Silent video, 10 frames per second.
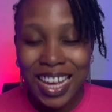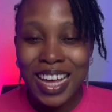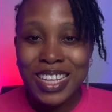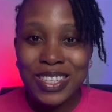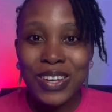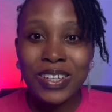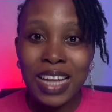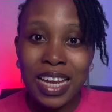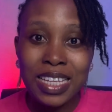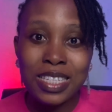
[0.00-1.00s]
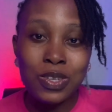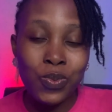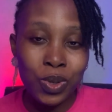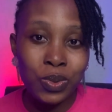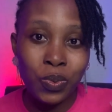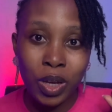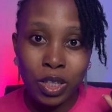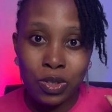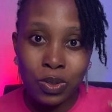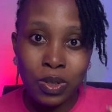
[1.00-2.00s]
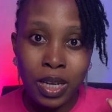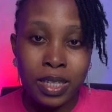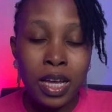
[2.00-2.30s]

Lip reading: So that is one way to do that.